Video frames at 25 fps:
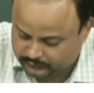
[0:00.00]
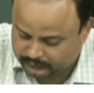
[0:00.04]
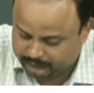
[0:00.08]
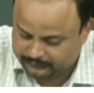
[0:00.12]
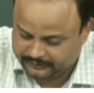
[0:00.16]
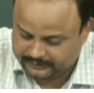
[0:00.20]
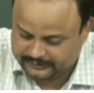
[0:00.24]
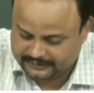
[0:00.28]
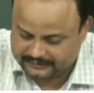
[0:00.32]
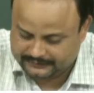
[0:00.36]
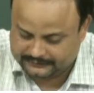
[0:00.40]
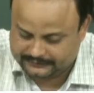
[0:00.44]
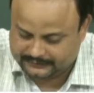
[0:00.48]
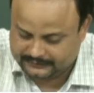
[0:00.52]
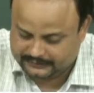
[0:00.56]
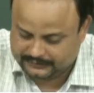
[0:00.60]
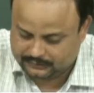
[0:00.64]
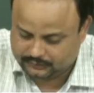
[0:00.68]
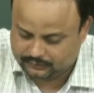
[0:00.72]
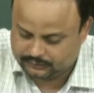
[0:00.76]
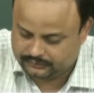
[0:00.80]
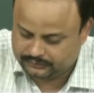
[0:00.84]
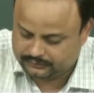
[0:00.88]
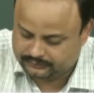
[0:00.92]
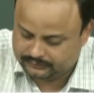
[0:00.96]
be cancelled
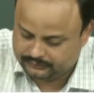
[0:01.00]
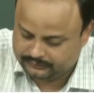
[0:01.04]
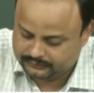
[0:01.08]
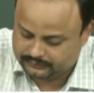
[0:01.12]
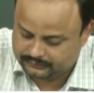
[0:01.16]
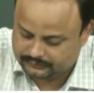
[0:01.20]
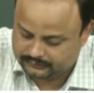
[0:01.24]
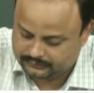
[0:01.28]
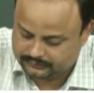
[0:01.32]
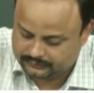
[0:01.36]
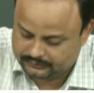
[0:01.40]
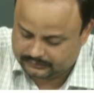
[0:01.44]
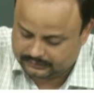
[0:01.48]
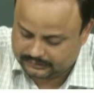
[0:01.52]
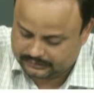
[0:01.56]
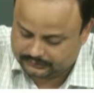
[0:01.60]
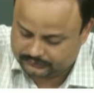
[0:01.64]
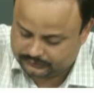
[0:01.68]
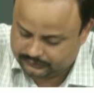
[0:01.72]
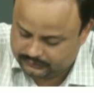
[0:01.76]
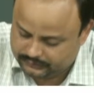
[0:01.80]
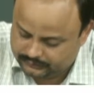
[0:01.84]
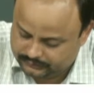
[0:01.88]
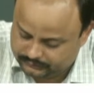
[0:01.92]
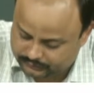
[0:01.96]
out,
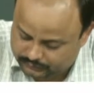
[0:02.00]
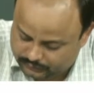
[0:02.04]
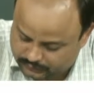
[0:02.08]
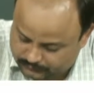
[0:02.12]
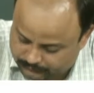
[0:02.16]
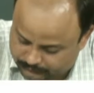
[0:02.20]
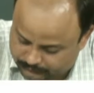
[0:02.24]
actually rho of